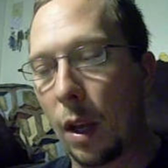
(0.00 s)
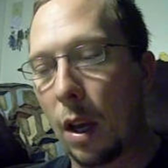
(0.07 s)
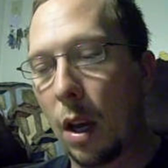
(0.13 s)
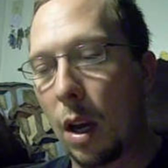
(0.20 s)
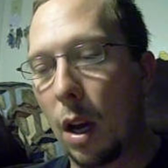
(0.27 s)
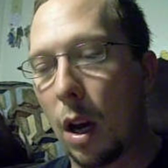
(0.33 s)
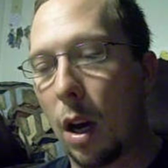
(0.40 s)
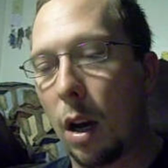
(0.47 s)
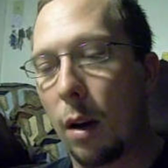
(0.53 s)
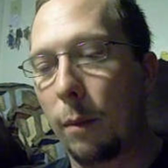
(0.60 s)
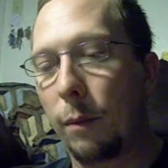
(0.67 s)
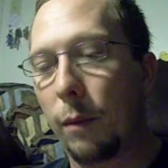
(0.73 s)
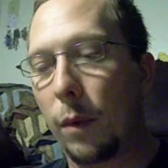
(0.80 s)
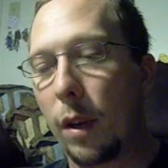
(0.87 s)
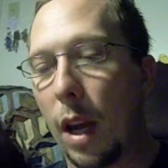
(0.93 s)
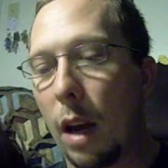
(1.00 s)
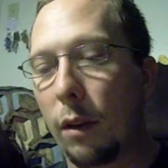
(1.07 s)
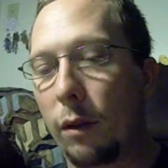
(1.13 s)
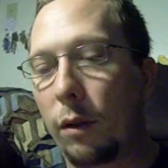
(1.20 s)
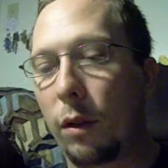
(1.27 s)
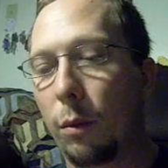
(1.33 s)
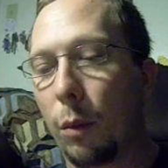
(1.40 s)
Now,
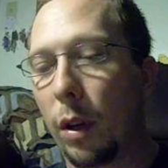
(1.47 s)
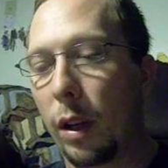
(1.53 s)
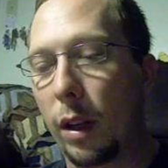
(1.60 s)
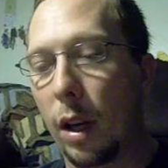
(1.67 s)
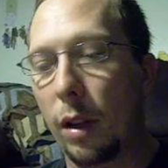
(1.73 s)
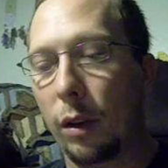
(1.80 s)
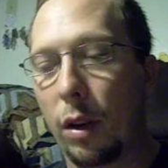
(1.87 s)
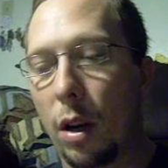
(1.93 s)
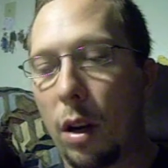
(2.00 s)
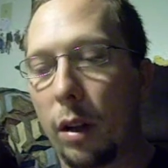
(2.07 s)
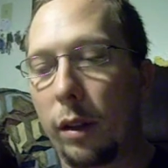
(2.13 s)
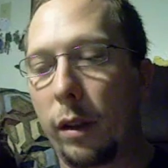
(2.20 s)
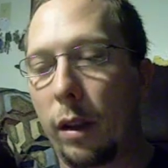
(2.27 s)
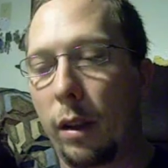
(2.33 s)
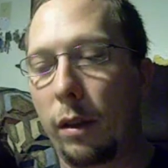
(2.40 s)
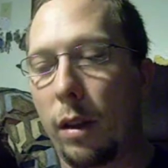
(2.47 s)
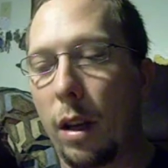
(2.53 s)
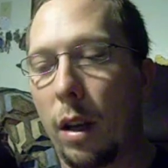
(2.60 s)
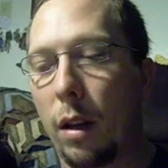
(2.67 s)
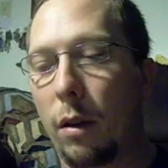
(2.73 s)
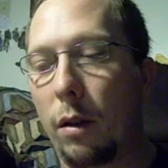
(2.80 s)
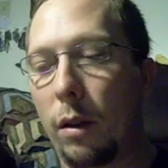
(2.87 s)
one of the other cons is
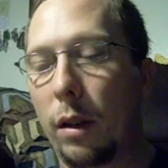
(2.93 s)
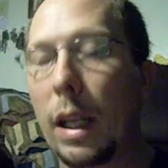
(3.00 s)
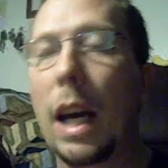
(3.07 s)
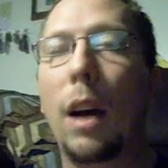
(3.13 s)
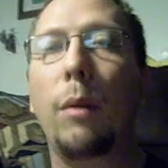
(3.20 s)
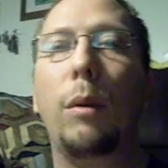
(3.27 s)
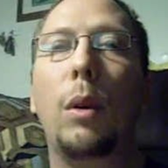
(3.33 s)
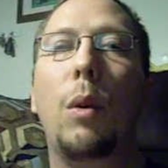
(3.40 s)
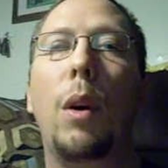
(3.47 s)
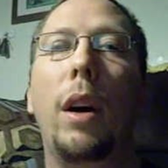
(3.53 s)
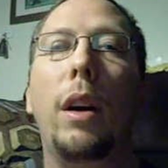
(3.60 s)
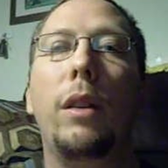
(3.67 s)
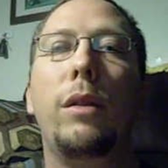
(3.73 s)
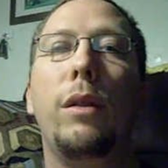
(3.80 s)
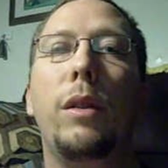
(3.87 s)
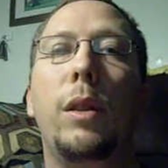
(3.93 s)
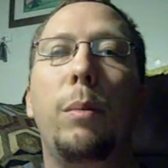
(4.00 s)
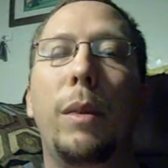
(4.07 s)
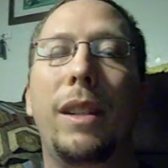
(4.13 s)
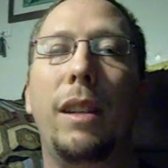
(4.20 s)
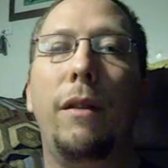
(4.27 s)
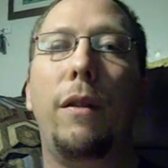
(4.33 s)
that down requires
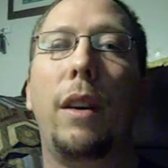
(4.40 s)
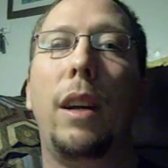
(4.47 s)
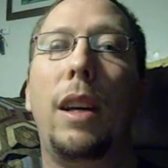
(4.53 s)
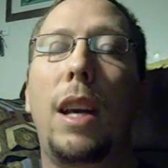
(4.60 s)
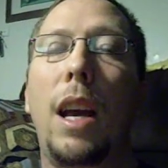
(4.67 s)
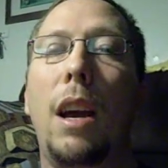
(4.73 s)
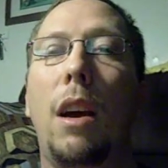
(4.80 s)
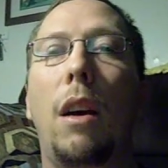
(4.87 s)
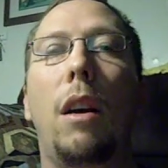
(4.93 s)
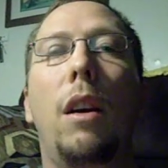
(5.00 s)
specific care.